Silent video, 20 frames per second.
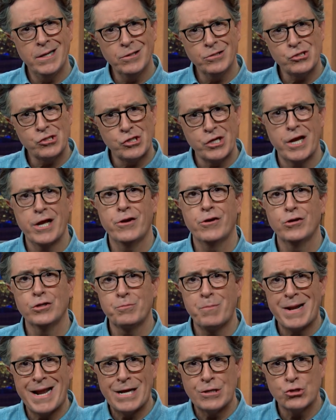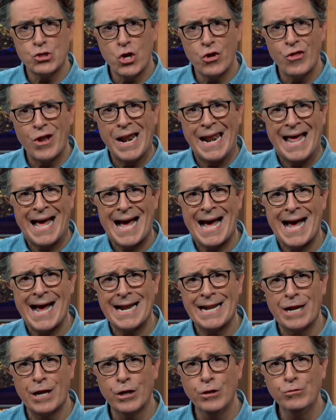health standards, but I draw the
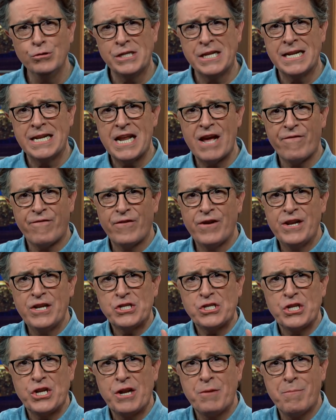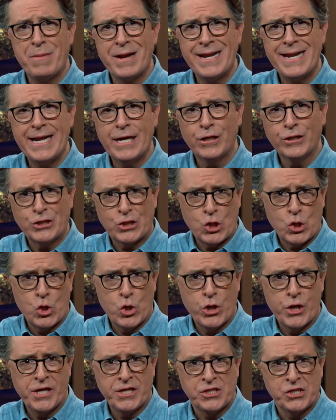line at losing definition in my
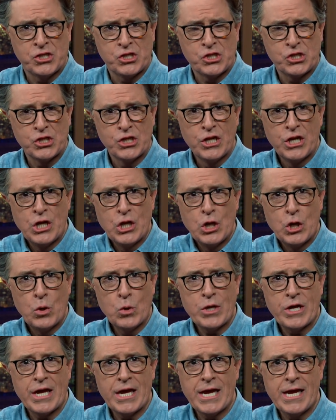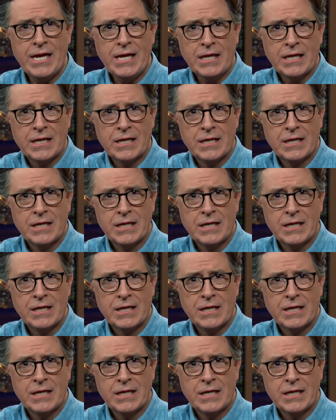deltoids. Okay?